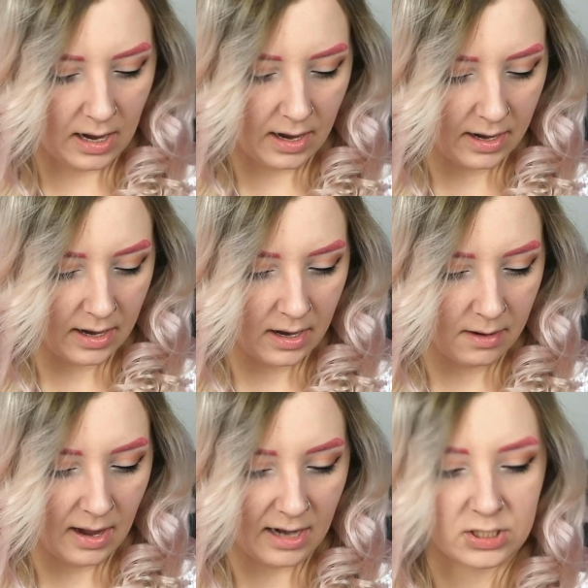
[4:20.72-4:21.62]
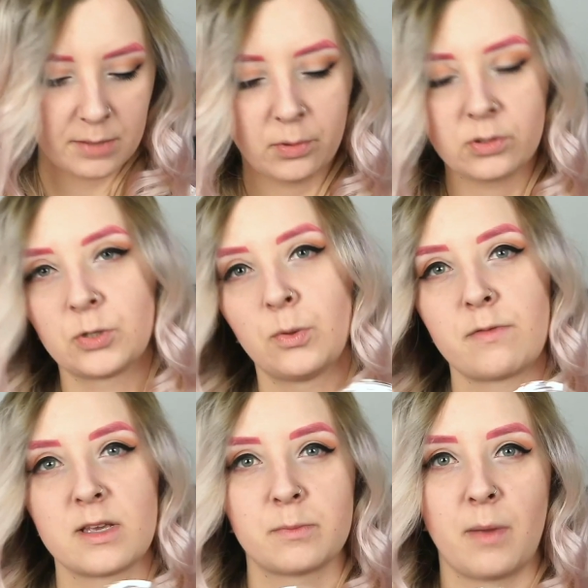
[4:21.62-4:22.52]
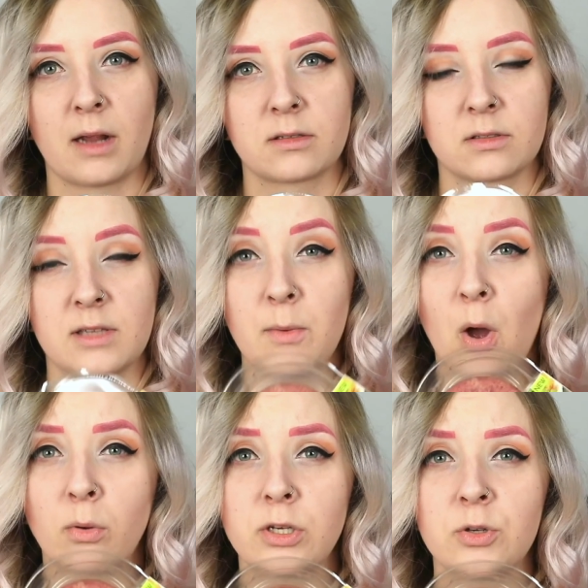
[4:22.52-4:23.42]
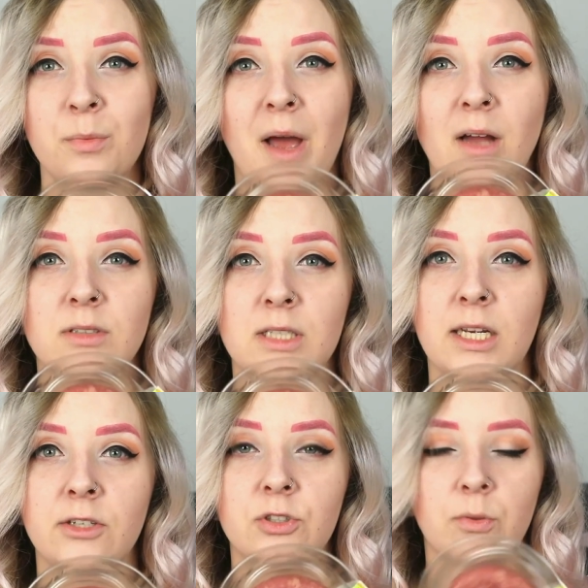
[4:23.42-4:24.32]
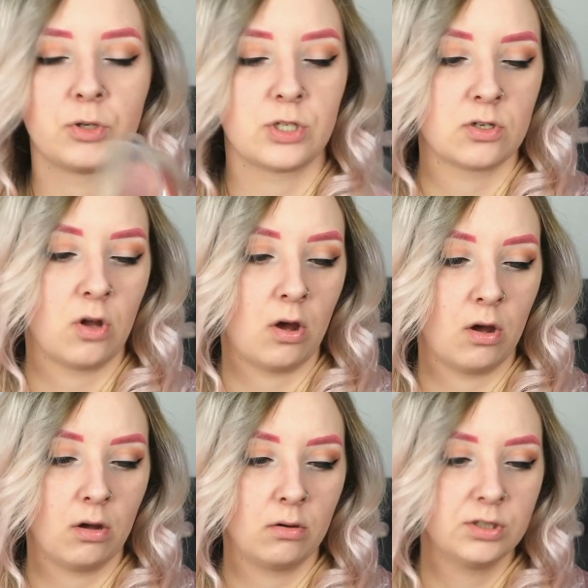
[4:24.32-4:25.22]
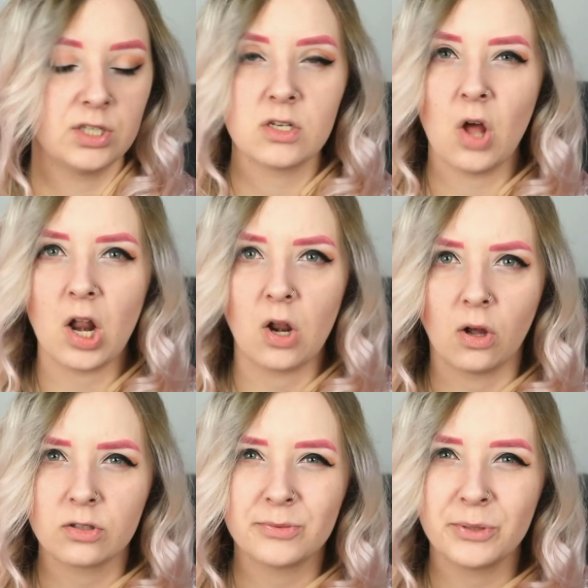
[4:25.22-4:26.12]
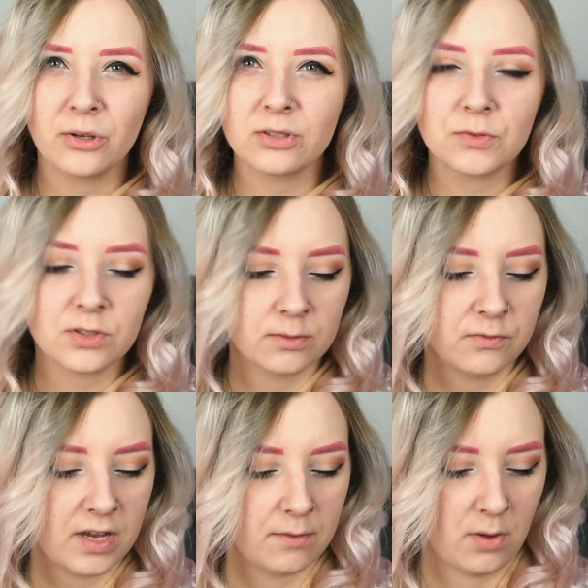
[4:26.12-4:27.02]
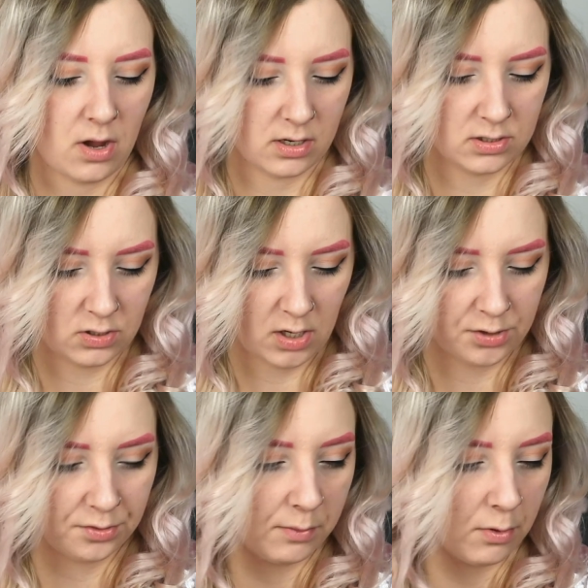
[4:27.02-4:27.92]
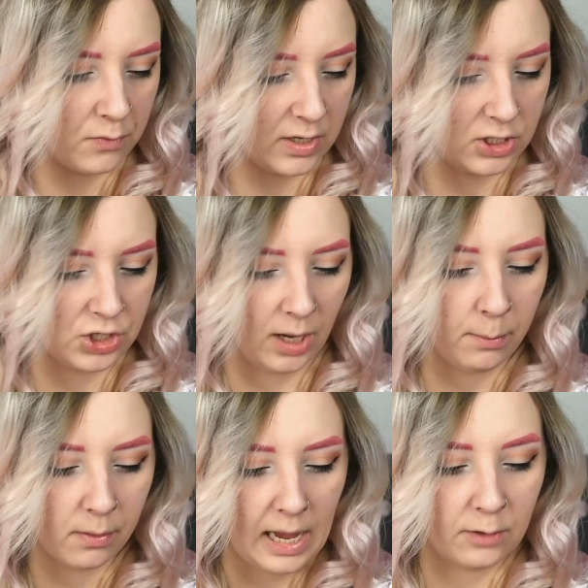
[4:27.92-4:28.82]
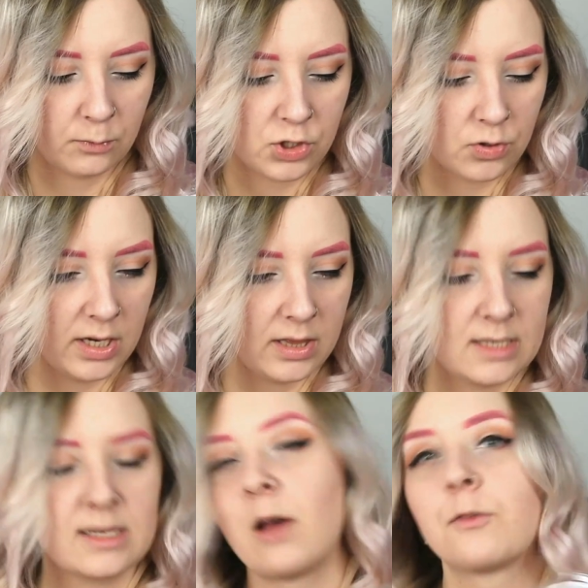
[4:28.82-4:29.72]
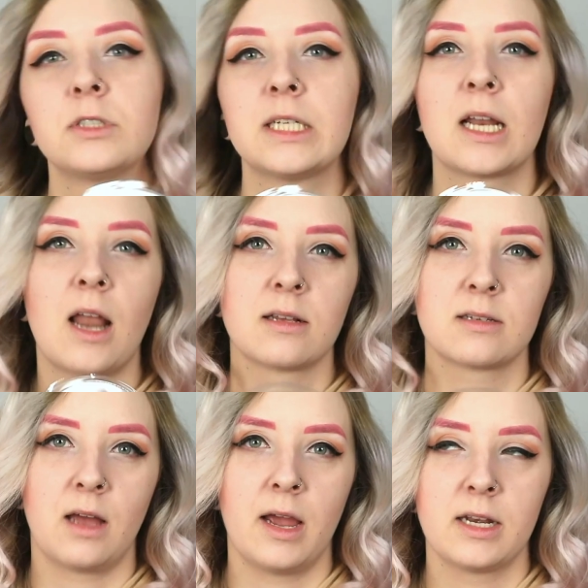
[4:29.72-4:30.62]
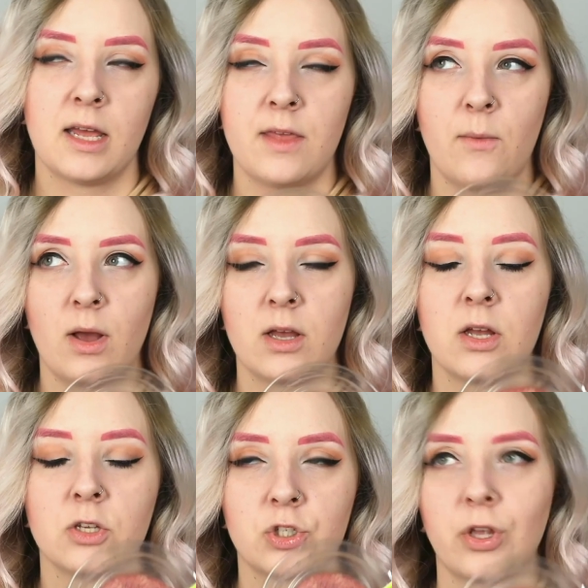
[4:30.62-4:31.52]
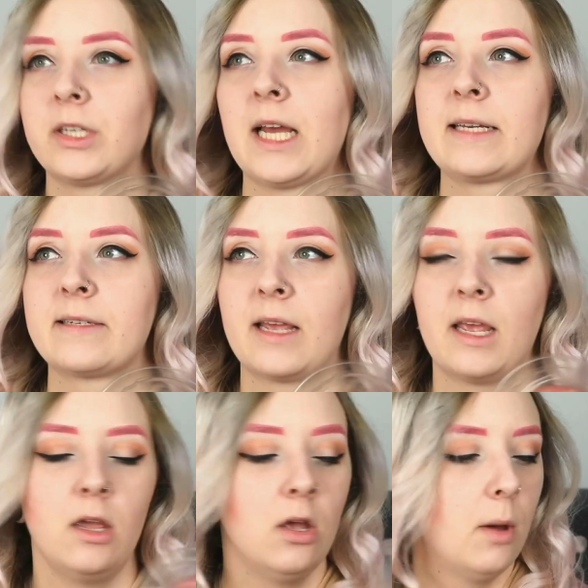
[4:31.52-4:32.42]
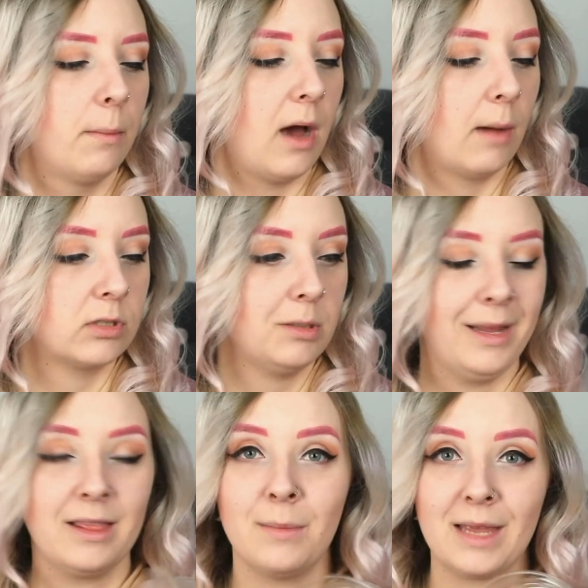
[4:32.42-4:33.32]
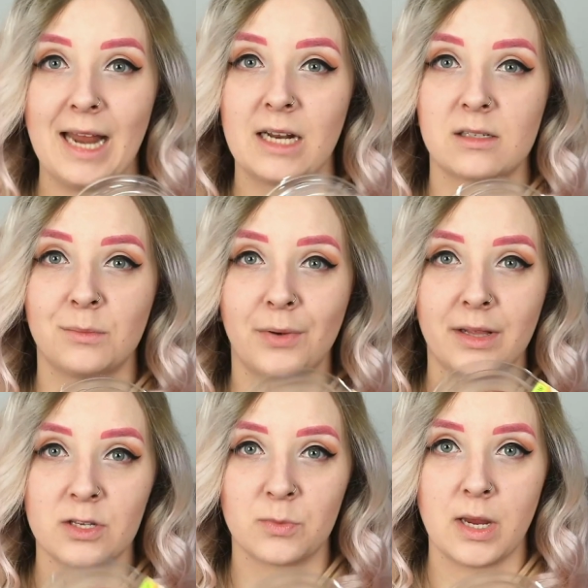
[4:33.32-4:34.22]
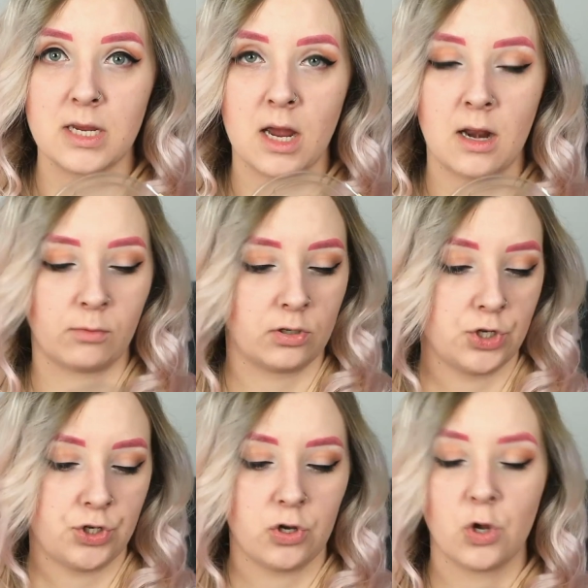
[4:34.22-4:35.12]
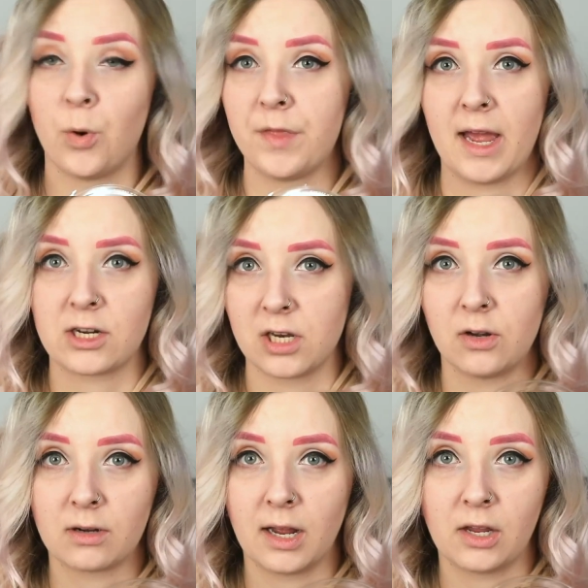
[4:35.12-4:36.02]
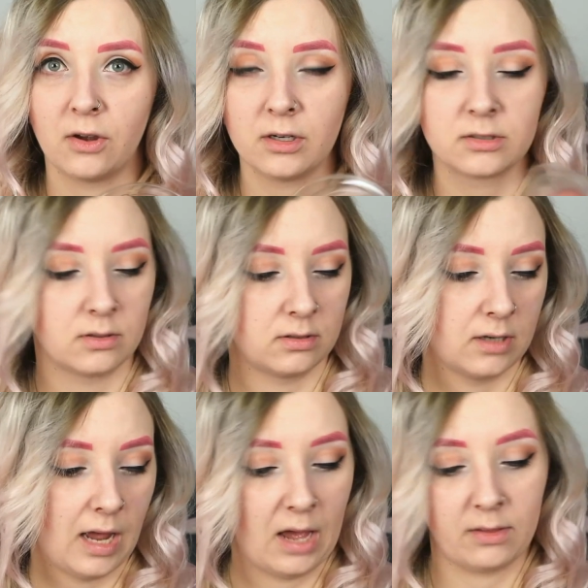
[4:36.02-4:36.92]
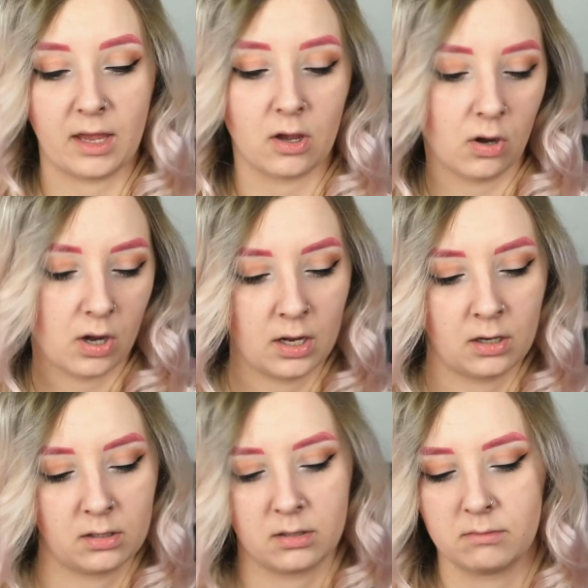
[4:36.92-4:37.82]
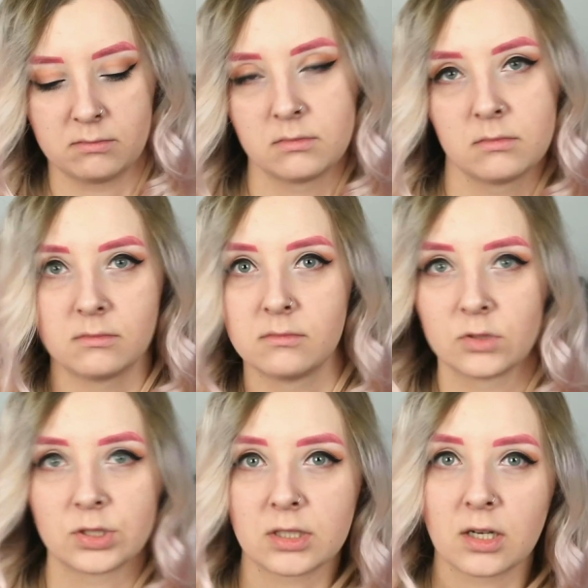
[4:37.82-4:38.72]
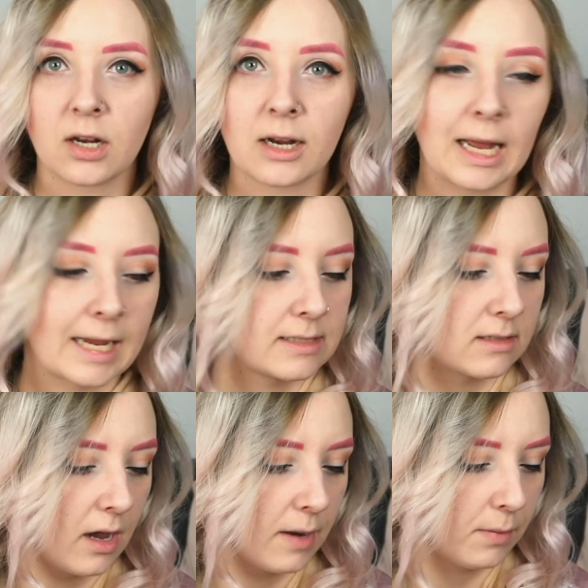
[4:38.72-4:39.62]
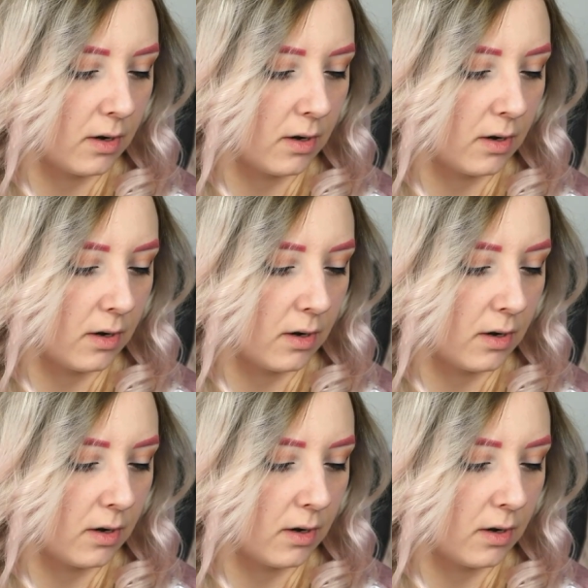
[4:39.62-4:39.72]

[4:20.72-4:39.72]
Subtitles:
I actually bought 2 of these packs because they were only £2 each, which is not a lot, to be honest, for some vegan burgers. So I thought they were really cheap. And we tried these out for dinner last night and they were so tasty. But I'm going to make them again at some point this week, and I'm going to show you what they actually look like cooked and how they cook and what it's going to look like inside.